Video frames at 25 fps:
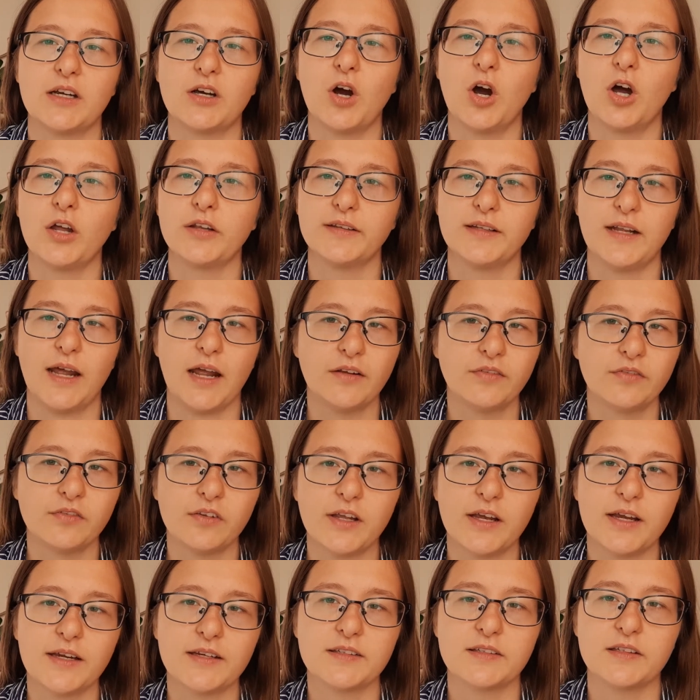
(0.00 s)
on
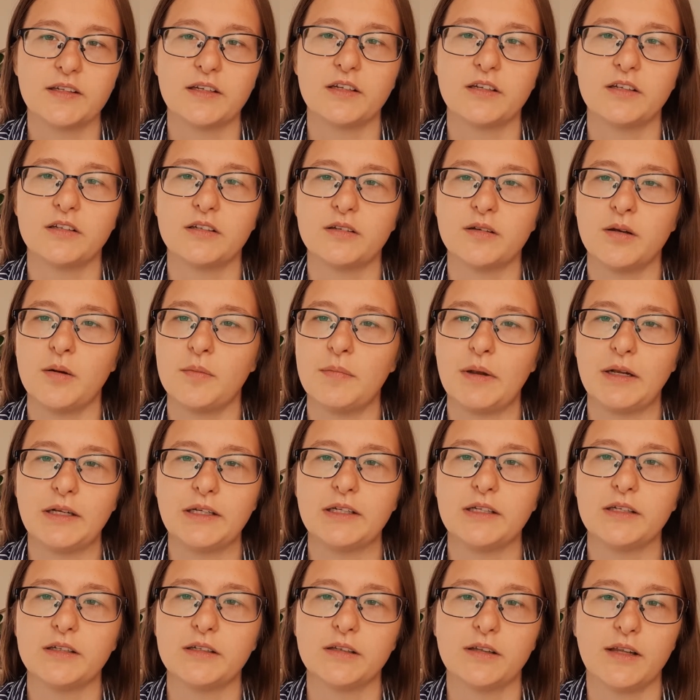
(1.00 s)
Netflix in
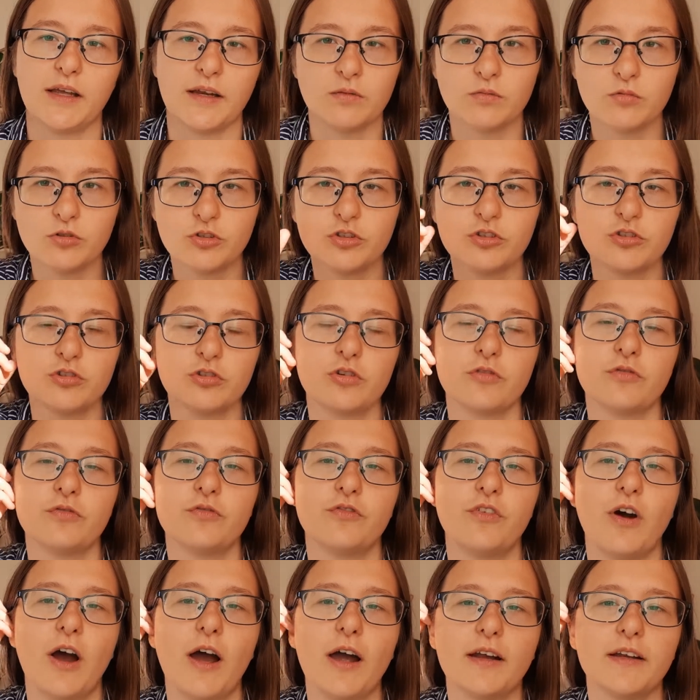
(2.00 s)
many languages. You can
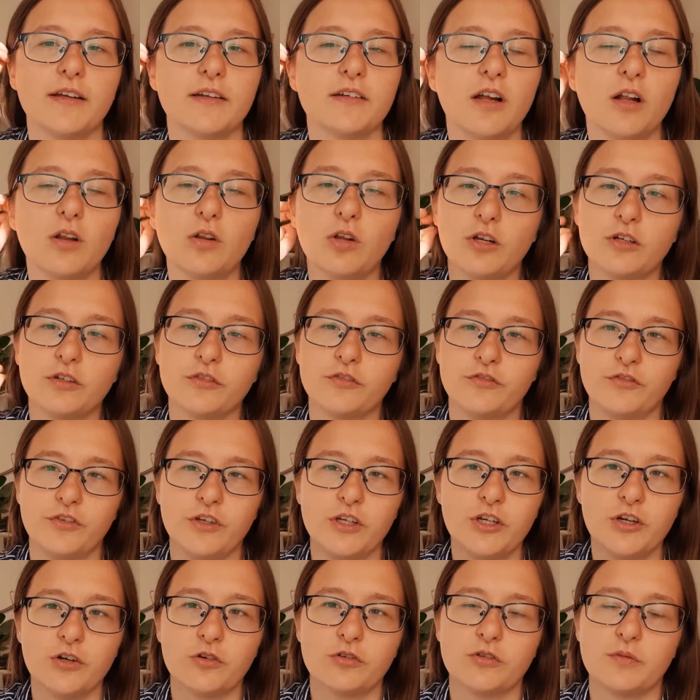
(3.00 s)
find a lot of
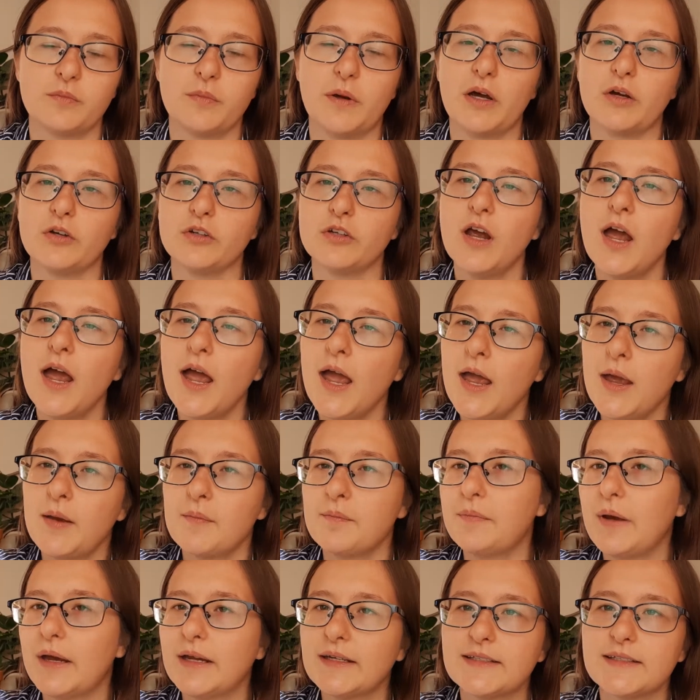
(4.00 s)
videos about
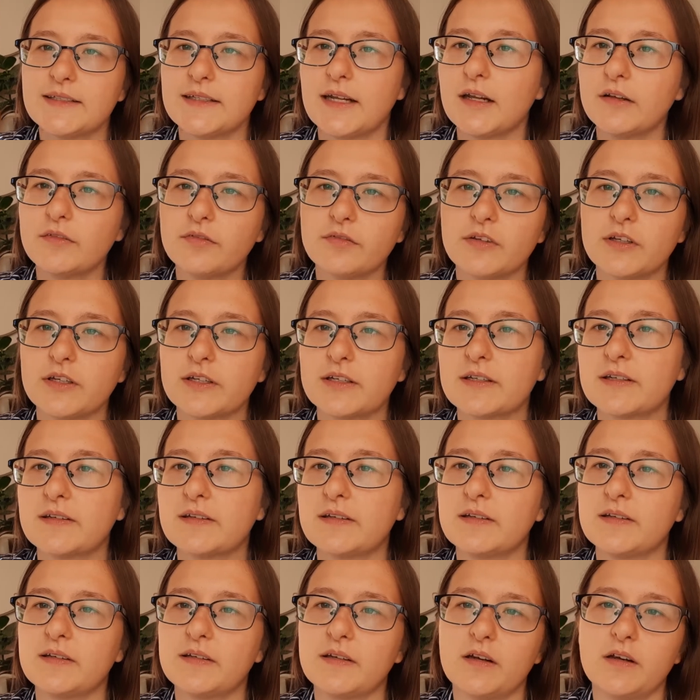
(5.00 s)
best Netflix
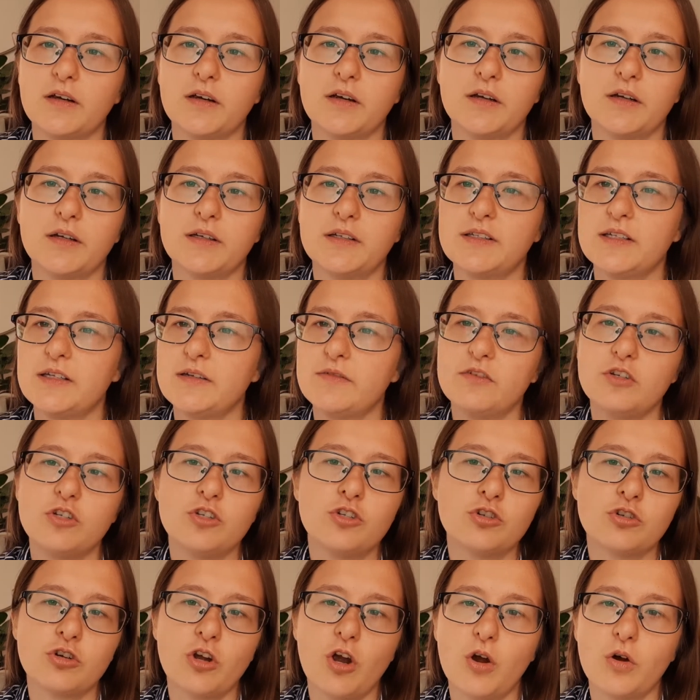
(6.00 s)

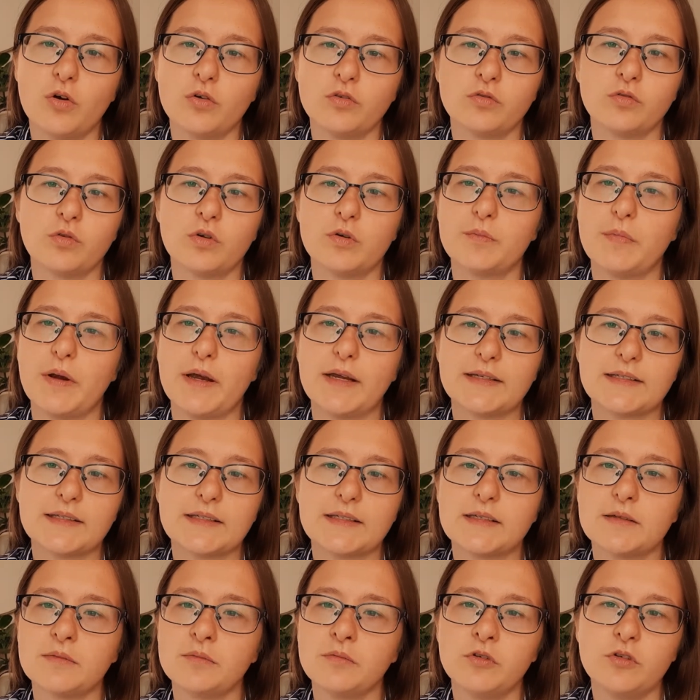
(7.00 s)
TV shows or
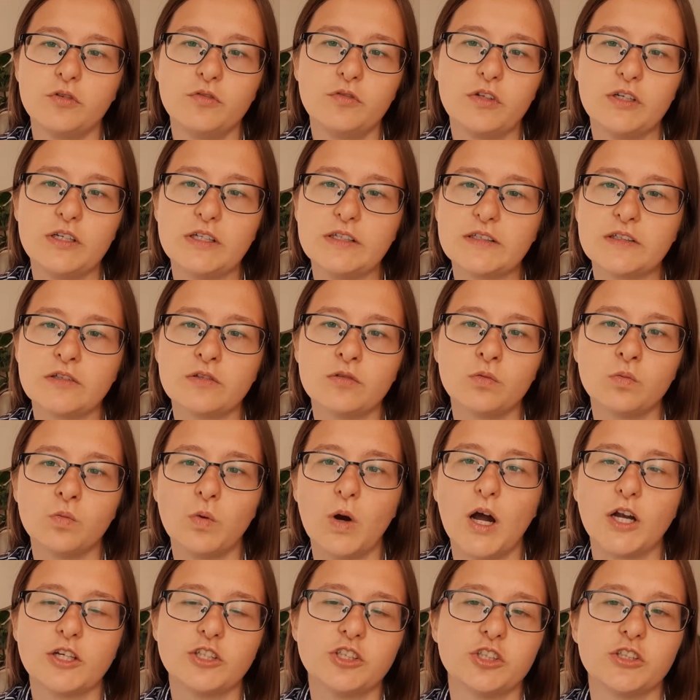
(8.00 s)
best movies to
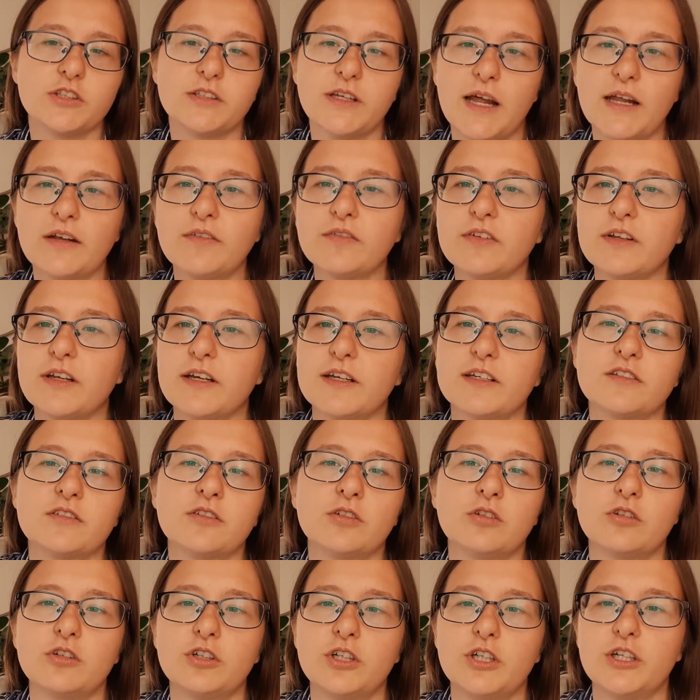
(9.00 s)
watch on Netflix
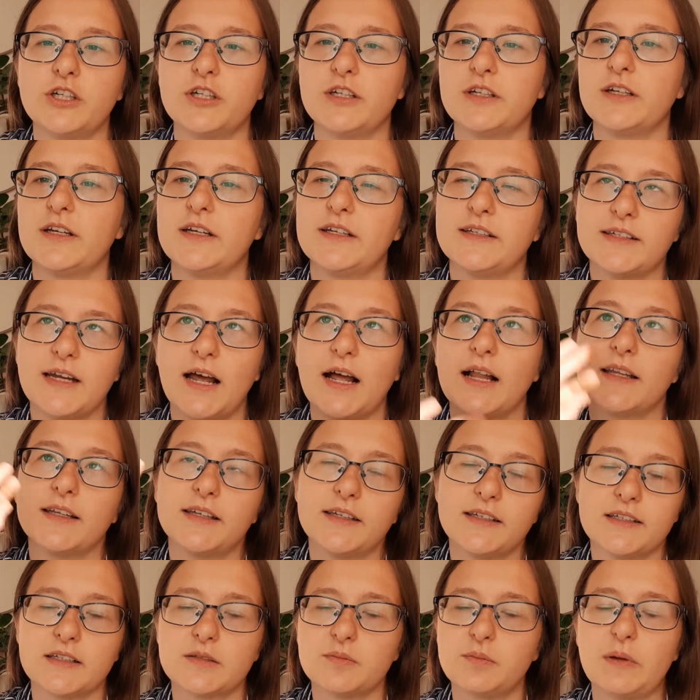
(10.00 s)
to learn
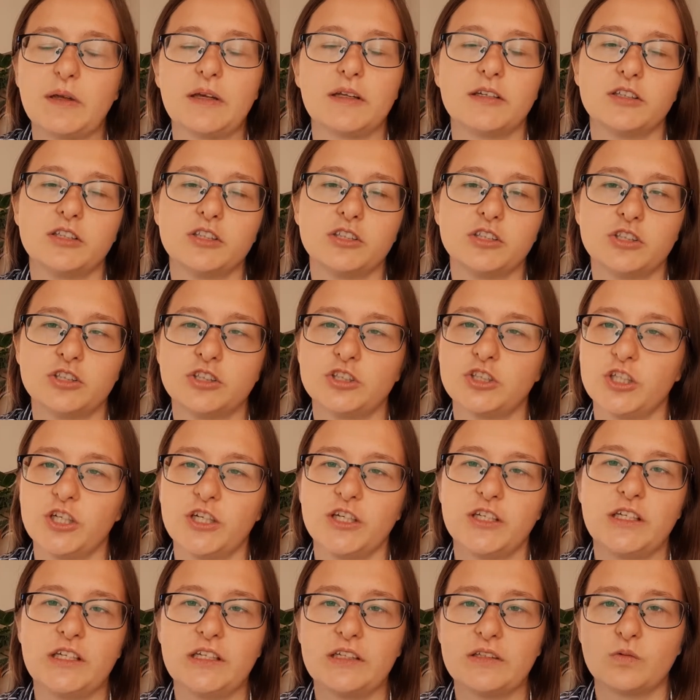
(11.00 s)
Italian, Spanish,
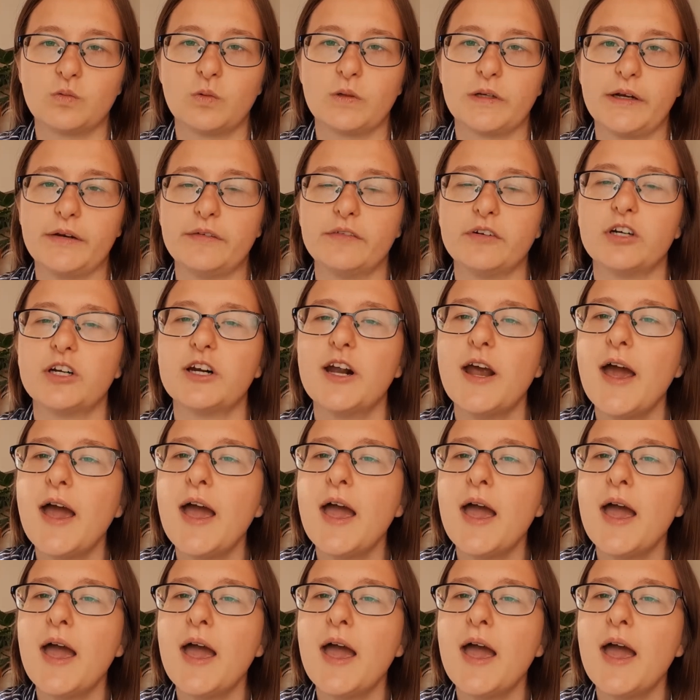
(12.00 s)
Chinese, whatever.